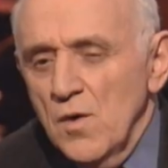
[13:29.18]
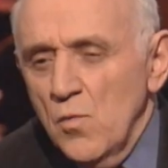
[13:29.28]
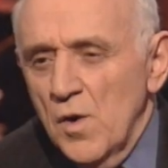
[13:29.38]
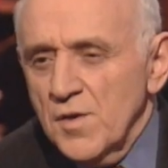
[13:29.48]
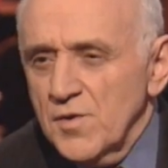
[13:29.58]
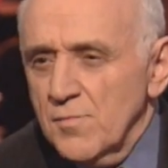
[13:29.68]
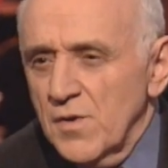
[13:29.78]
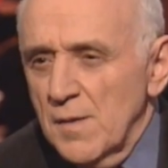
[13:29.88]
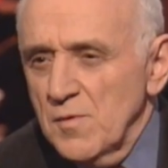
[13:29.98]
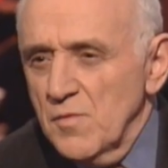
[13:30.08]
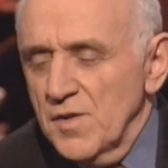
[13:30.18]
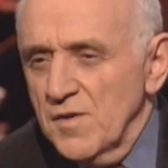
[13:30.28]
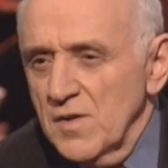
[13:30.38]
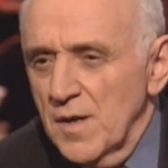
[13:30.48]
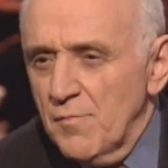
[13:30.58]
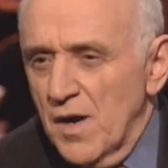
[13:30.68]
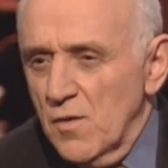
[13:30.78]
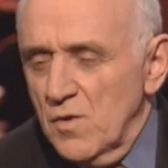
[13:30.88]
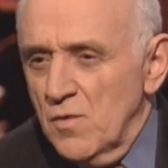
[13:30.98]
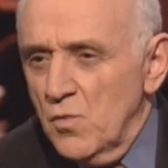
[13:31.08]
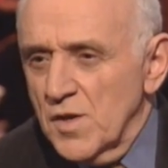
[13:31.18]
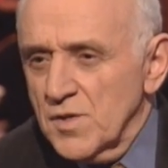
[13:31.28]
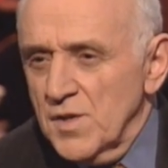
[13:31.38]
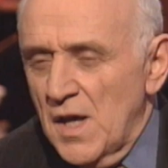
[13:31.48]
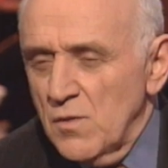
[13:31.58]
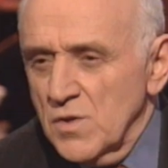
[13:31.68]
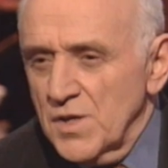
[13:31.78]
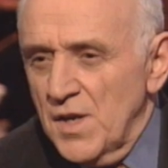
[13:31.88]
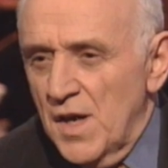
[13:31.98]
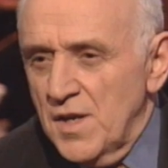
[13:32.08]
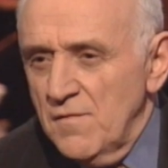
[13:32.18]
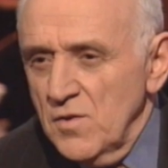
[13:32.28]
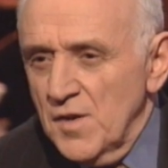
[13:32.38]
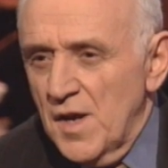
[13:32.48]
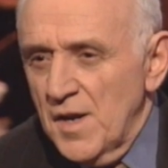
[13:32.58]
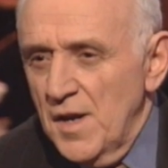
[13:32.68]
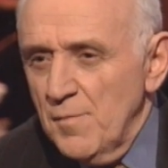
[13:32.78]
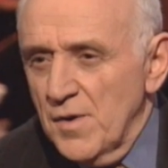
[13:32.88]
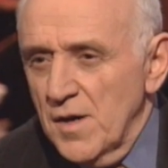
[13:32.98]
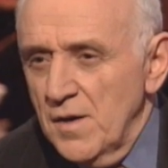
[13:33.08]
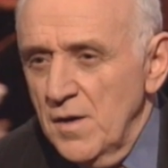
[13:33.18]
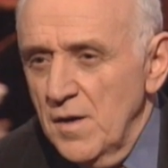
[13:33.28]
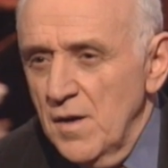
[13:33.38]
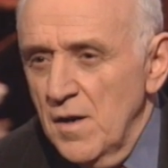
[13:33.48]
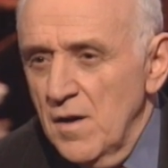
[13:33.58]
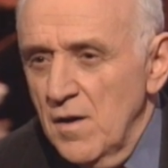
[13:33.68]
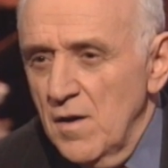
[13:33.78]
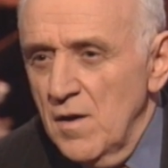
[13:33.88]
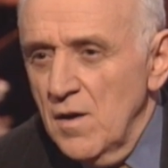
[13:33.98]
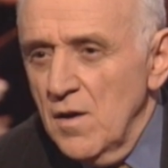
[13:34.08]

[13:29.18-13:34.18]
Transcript: what is your problem with evil empire? What is it not? Was it not evil or not an empire? I have no problem